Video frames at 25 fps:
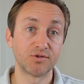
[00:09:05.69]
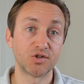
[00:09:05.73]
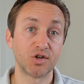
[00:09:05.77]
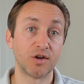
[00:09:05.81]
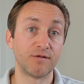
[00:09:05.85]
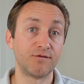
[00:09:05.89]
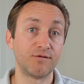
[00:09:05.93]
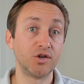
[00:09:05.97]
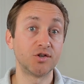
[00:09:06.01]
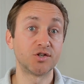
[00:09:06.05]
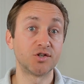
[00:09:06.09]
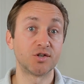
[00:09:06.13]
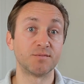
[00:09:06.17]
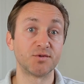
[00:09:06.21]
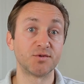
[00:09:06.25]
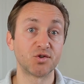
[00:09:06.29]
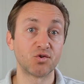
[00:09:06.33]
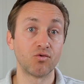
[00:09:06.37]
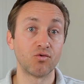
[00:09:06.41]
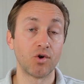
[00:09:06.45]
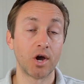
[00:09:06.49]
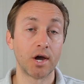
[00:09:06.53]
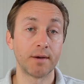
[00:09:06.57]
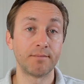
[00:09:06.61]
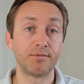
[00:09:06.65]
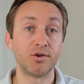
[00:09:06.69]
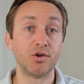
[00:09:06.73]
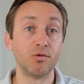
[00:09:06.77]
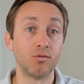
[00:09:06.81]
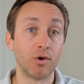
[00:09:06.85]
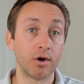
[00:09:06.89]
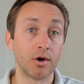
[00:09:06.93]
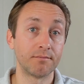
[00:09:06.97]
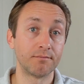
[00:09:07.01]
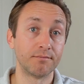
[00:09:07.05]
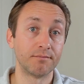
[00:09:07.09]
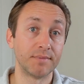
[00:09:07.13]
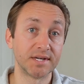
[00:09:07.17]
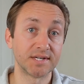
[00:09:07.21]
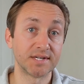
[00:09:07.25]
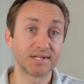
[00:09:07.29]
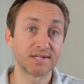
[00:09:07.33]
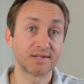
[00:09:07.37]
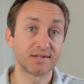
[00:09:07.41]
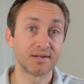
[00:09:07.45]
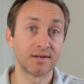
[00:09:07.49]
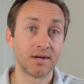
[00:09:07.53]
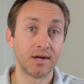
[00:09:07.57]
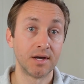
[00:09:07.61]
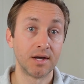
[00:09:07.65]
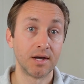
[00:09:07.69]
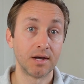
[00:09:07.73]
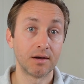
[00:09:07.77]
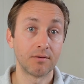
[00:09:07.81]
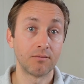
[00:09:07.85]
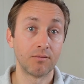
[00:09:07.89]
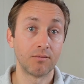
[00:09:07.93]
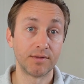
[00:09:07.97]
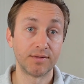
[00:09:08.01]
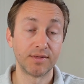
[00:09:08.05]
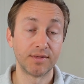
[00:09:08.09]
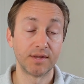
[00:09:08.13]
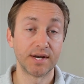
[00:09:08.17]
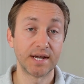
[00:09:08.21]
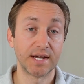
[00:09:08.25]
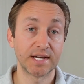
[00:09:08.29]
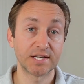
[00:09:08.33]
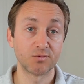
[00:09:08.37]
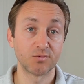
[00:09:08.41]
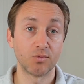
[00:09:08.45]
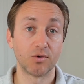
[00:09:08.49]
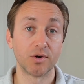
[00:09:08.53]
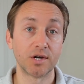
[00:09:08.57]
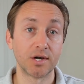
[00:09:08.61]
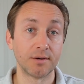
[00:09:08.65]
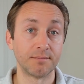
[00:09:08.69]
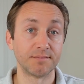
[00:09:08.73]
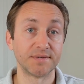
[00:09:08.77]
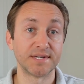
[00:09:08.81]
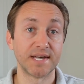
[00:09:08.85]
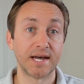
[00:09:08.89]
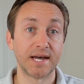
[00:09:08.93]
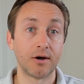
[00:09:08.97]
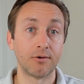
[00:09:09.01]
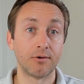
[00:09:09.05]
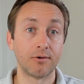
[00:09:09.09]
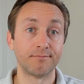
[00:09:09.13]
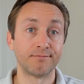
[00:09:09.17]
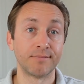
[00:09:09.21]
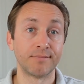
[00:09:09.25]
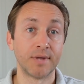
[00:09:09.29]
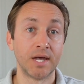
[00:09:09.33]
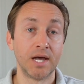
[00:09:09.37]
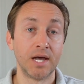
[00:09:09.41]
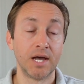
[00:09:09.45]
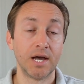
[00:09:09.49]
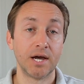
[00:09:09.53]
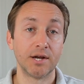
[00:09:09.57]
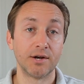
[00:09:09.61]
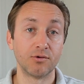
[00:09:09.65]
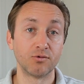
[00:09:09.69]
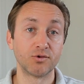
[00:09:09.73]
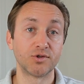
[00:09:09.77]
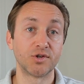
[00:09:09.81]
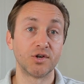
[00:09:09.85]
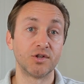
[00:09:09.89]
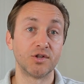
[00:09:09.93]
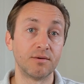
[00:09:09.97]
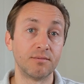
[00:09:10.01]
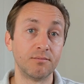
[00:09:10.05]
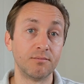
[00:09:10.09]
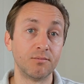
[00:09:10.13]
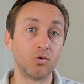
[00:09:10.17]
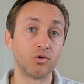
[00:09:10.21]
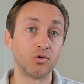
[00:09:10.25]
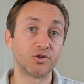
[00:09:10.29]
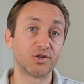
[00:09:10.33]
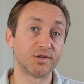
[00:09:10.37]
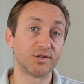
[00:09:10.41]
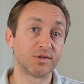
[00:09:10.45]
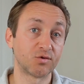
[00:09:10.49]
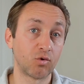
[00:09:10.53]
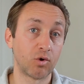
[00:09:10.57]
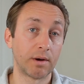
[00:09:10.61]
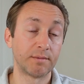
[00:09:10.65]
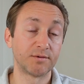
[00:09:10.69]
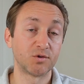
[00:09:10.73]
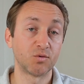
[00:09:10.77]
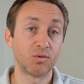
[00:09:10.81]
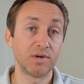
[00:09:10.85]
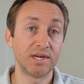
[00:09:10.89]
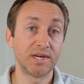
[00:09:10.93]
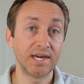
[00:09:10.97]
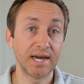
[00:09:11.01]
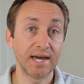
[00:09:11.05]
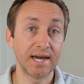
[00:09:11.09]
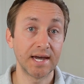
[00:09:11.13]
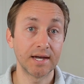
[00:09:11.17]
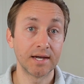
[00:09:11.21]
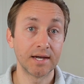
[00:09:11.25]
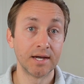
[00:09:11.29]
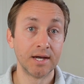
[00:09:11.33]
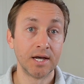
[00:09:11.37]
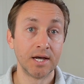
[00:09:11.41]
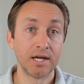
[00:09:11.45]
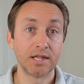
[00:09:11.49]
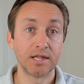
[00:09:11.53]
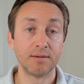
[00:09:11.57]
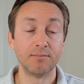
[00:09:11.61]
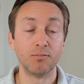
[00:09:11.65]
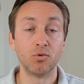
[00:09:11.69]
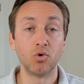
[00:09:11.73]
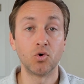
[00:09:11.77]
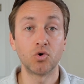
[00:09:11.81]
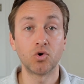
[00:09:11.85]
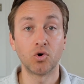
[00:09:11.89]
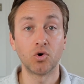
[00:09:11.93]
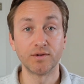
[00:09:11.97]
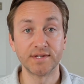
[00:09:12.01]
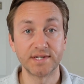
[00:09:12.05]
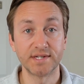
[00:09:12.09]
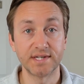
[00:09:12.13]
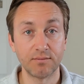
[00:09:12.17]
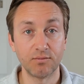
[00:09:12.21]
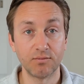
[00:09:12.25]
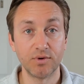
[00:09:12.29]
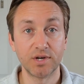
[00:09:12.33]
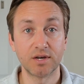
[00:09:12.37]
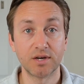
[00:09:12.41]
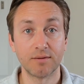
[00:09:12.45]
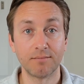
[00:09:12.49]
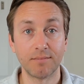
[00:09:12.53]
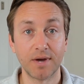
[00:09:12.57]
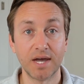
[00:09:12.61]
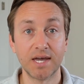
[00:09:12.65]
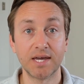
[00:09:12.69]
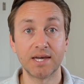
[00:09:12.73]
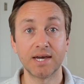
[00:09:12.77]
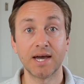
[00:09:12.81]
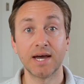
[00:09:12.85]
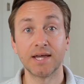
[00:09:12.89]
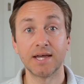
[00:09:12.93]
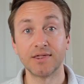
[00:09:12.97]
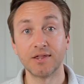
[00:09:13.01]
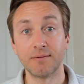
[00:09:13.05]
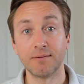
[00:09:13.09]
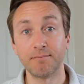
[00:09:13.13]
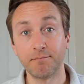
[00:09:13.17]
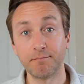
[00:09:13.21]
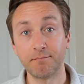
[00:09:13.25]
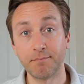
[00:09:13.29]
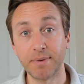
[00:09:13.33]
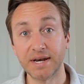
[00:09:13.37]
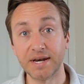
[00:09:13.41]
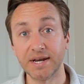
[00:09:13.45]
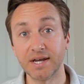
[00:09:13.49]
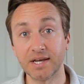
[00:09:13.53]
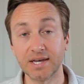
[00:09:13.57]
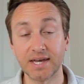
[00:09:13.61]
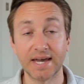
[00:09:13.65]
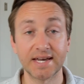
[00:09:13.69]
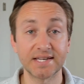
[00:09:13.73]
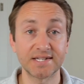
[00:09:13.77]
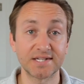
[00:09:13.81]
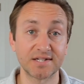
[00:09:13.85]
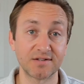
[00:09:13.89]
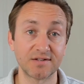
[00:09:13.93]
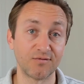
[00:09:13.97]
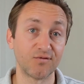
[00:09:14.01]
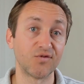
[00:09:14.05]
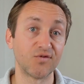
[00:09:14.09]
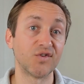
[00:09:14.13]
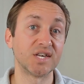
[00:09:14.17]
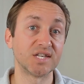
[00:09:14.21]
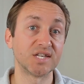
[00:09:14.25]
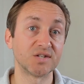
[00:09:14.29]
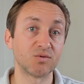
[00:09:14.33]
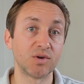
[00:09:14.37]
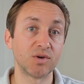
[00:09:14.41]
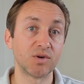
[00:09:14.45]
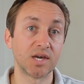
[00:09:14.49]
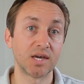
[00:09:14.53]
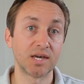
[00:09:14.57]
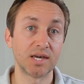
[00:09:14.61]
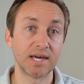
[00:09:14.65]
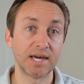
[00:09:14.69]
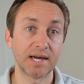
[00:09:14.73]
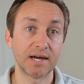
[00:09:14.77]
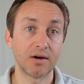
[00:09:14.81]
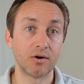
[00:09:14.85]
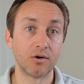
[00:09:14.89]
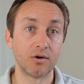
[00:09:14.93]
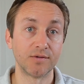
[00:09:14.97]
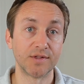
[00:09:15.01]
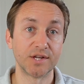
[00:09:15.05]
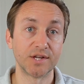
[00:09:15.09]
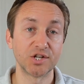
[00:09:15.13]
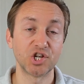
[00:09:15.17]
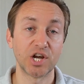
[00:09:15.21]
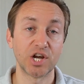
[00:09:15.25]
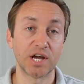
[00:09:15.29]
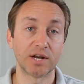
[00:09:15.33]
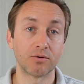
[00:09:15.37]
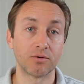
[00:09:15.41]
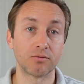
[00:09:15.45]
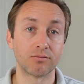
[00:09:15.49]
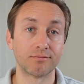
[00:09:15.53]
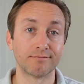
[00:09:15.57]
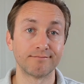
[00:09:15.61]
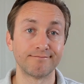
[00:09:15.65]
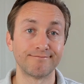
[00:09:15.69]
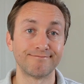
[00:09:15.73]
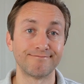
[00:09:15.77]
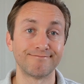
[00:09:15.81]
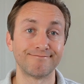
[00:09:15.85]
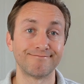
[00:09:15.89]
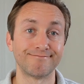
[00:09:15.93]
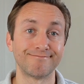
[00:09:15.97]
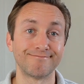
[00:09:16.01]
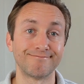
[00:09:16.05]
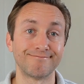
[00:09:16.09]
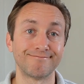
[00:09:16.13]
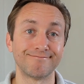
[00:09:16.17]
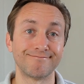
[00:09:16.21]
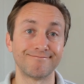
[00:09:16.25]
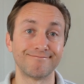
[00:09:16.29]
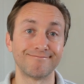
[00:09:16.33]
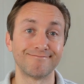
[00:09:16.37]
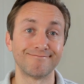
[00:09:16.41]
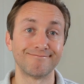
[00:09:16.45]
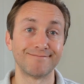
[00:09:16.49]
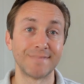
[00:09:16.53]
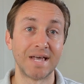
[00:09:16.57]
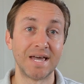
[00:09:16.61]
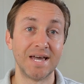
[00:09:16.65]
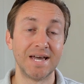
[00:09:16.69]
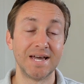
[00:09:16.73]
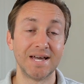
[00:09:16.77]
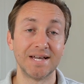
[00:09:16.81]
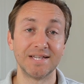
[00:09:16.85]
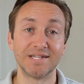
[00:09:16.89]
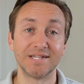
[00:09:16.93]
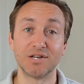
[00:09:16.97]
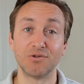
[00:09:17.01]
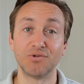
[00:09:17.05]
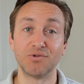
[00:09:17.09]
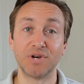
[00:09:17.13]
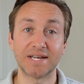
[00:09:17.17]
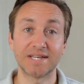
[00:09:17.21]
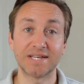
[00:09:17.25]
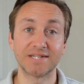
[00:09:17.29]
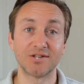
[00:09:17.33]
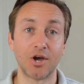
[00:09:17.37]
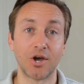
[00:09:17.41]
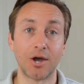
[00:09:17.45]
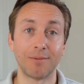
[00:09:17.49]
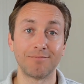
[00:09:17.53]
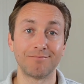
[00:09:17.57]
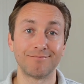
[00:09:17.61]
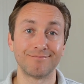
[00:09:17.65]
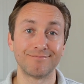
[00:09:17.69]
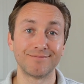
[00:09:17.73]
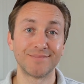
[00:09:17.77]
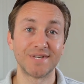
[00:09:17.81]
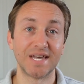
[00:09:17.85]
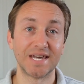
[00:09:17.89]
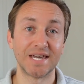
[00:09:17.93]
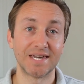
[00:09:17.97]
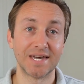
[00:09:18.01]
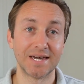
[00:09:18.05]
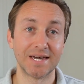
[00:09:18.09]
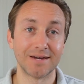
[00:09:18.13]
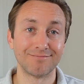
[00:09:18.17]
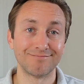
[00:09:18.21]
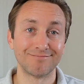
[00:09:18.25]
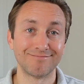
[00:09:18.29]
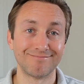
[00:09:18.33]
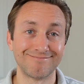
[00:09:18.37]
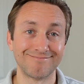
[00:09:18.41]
So if you subscribe, you won't miss when the next one comes out. And also, the more subscribers we get, the more content we can make and the better guests and things we can get on the channel. Until next time, take care.